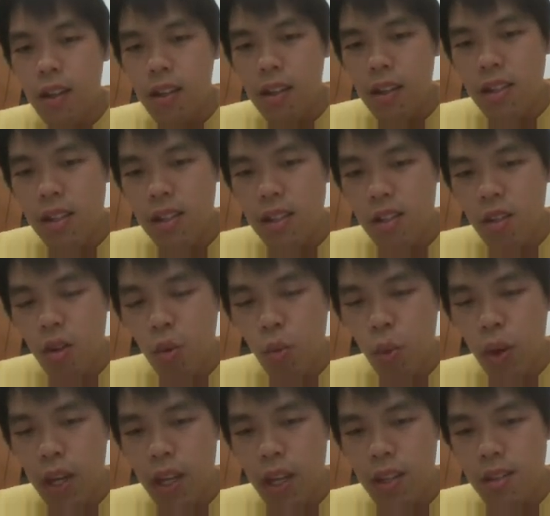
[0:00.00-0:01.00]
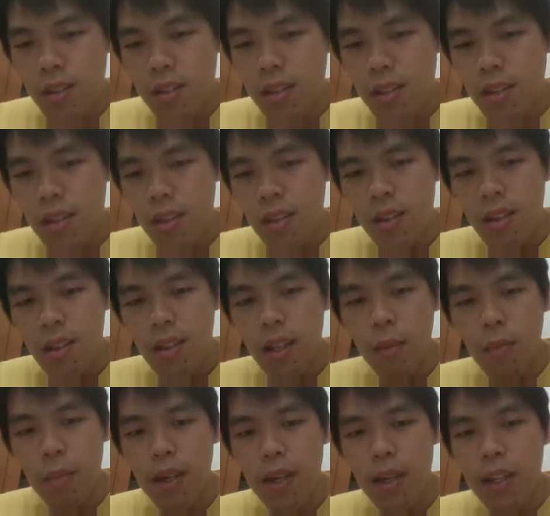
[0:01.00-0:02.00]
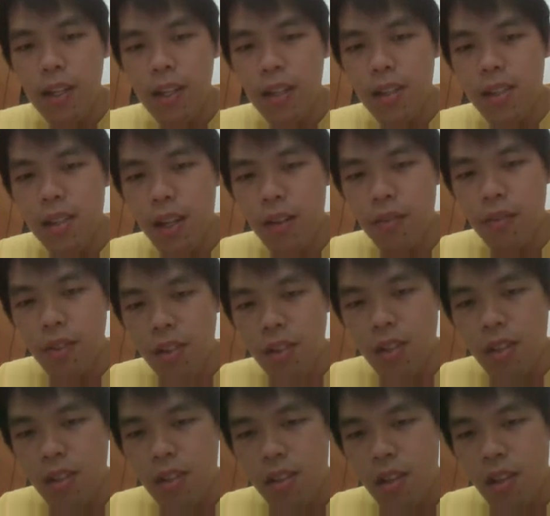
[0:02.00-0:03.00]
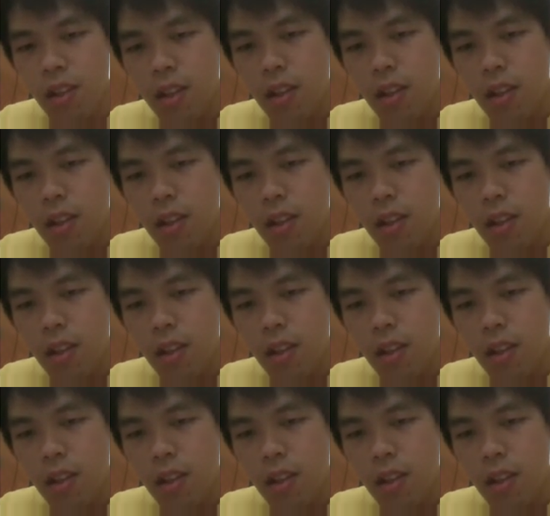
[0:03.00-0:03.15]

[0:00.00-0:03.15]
this is your weight. Let me clean this up first.